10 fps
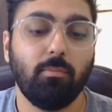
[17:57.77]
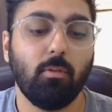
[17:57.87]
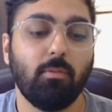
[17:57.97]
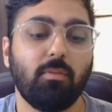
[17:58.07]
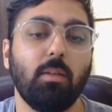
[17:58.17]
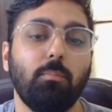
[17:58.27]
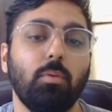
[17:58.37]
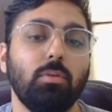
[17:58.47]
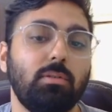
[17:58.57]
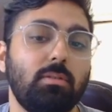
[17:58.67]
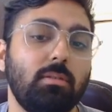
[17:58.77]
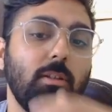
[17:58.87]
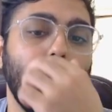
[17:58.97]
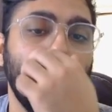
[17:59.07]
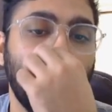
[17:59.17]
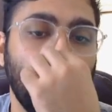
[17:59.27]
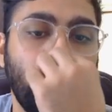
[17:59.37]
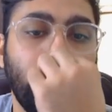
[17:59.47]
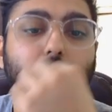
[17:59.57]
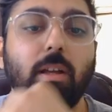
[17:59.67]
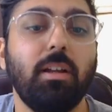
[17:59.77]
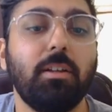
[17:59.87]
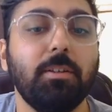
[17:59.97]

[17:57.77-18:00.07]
of type posts. So we get